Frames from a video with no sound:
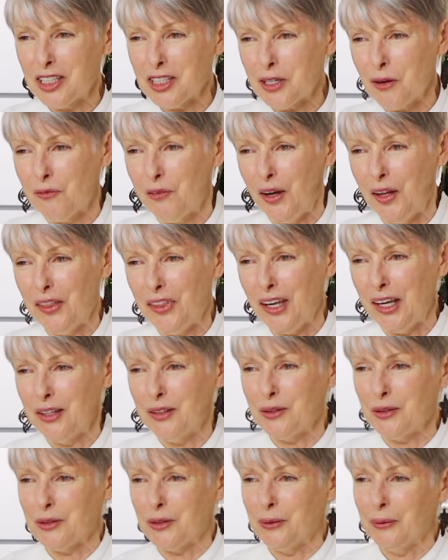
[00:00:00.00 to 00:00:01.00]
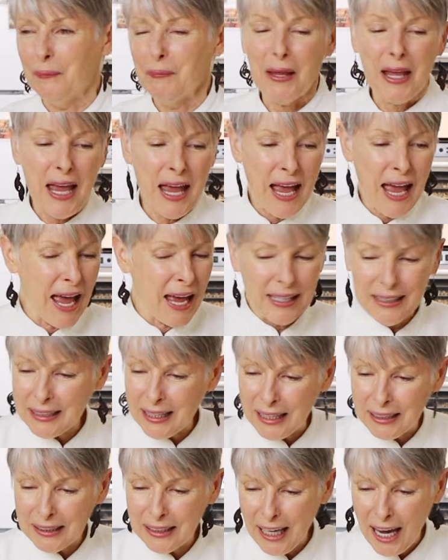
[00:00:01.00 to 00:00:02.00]
just a fun thing to do. And
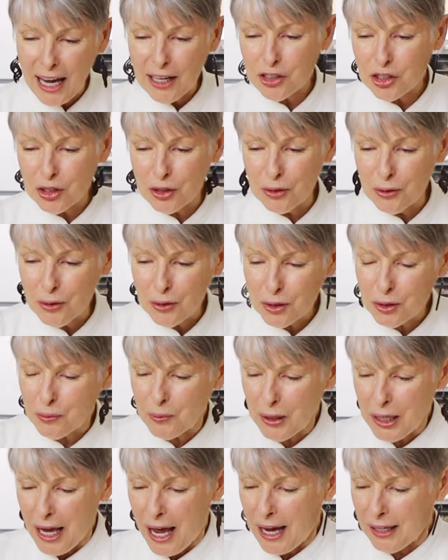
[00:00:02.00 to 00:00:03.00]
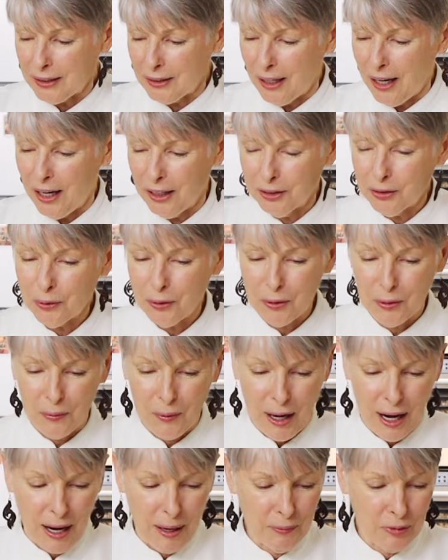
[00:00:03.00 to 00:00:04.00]
then cashews, we add 100
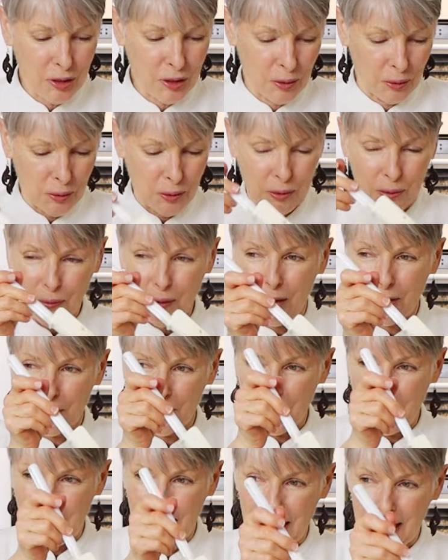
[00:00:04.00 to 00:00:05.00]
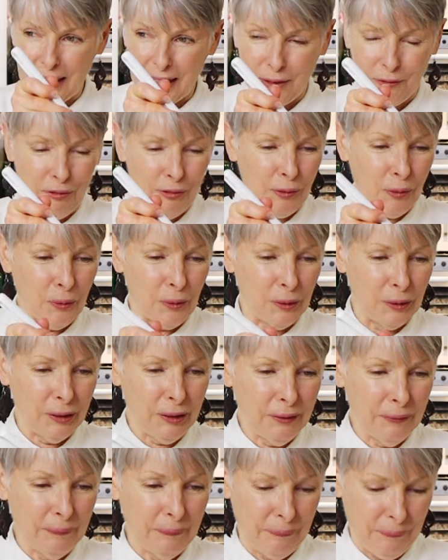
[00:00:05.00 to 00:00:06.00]
grams, so
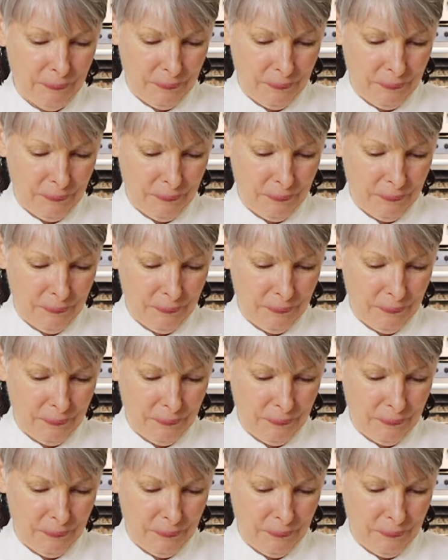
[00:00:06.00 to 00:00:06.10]
284.